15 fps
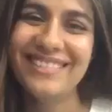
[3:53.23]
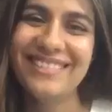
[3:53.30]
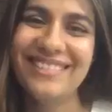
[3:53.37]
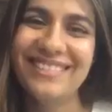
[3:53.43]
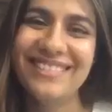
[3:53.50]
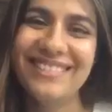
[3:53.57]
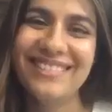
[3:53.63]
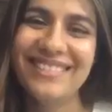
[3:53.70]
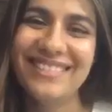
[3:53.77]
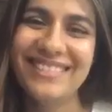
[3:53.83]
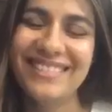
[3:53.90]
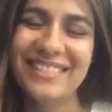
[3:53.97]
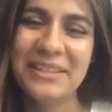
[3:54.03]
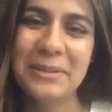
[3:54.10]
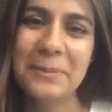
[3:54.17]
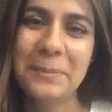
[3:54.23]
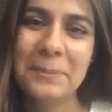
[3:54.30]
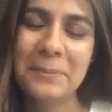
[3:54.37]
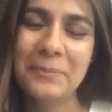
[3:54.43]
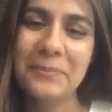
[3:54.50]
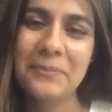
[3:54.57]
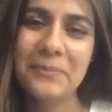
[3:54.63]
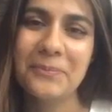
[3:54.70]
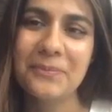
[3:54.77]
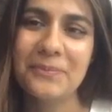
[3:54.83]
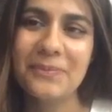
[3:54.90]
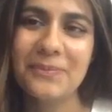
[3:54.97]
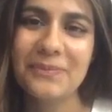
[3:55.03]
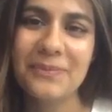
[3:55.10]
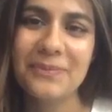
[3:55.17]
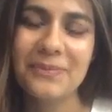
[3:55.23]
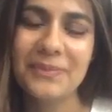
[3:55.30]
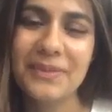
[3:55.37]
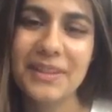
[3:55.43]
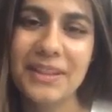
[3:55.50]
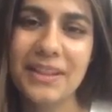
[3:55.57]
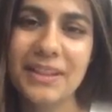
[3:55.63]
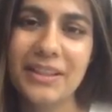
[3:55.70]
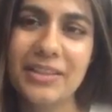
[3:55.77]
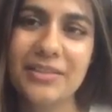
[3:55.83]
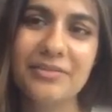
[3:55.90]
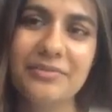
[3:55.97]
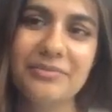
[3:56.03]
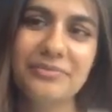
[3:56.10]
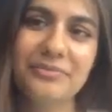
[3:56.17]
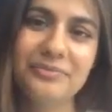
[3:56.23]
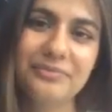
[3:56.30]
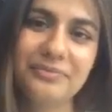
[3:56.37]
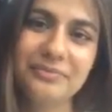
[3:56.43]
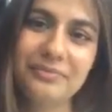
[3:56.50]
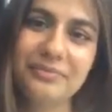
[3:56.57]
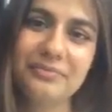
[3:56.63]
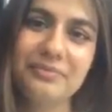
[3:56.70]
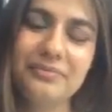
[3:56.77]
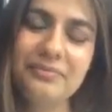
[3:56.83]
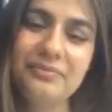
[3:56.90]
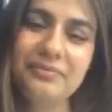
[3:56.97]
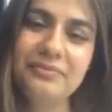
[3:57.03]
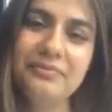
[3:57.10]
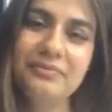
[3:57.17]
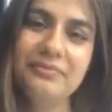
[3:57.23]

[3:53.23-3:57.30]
This person isn't speaking.